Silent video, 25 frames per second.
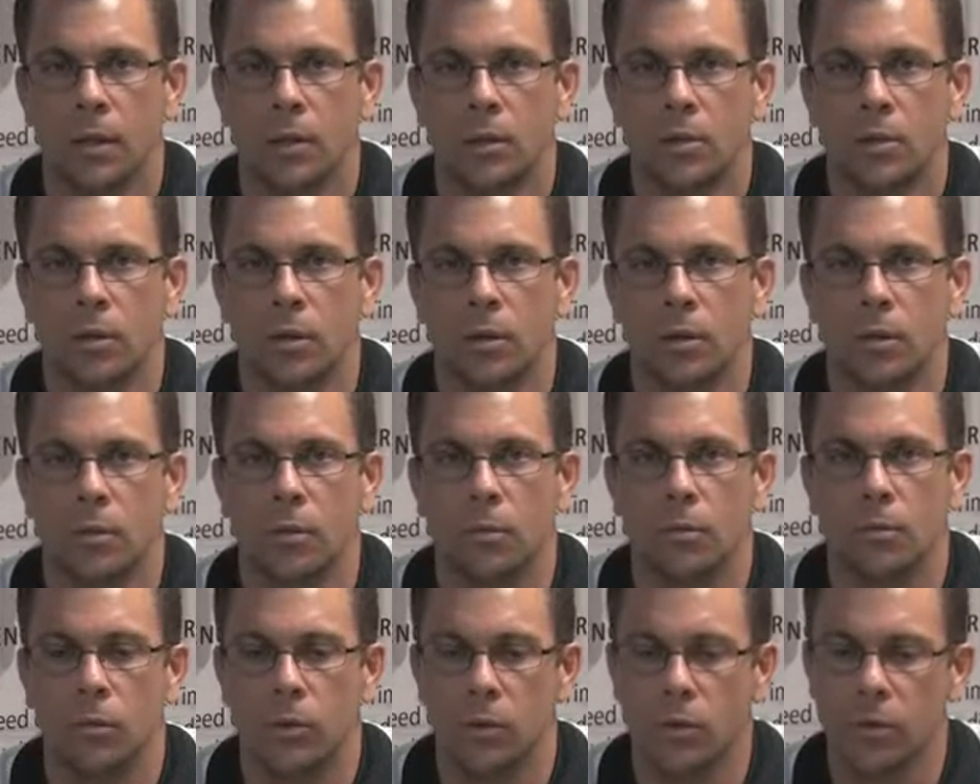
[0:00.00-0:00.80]

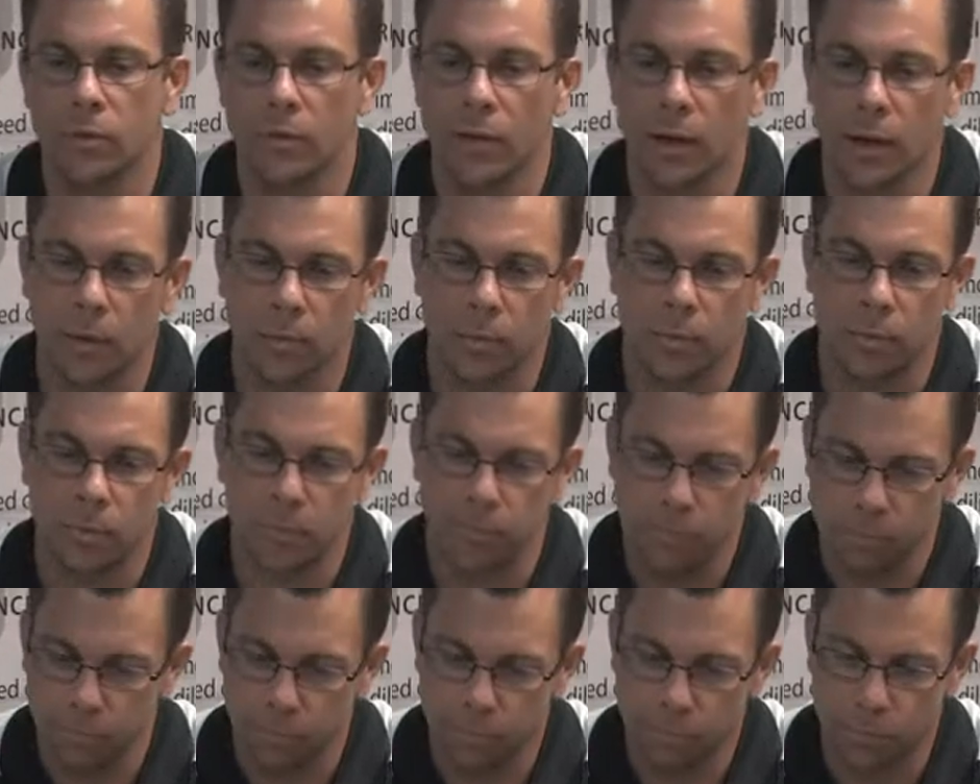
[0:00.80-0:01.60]
So when you've got an
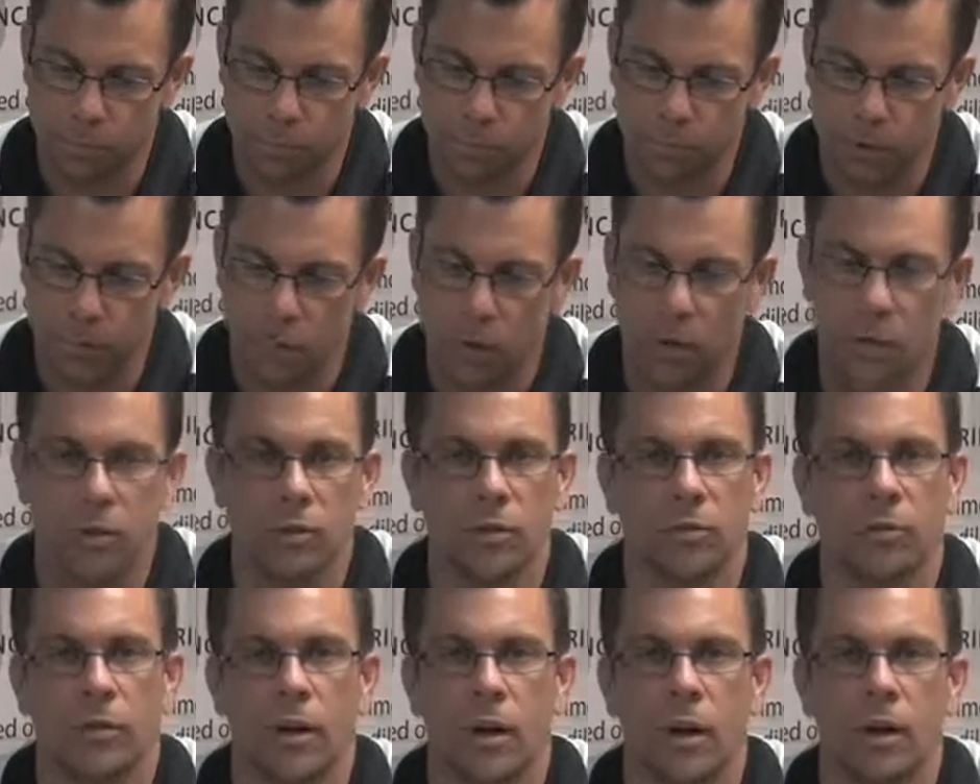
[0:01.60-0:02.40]

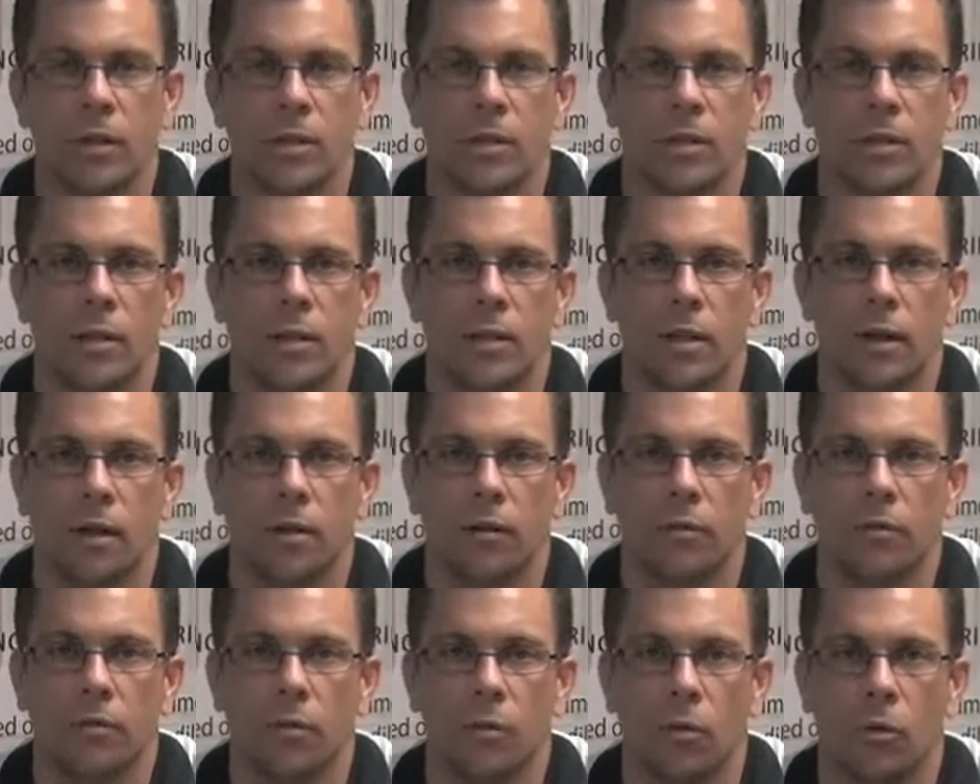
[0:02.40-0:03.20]
emulsifier sitting on
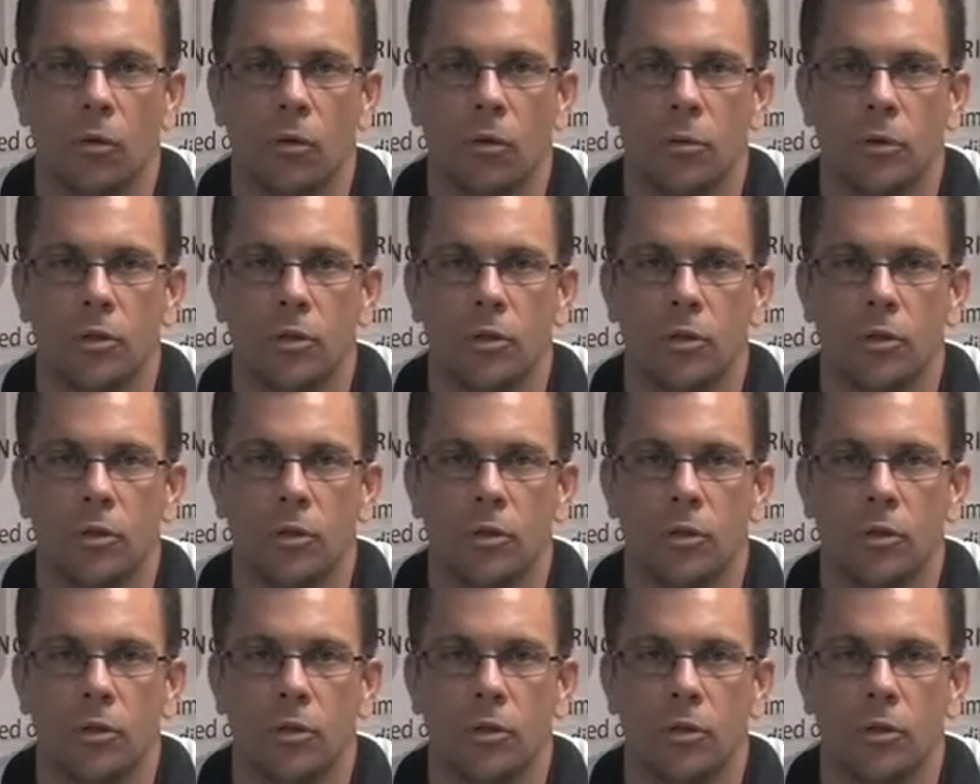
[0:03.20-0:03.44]
the floor,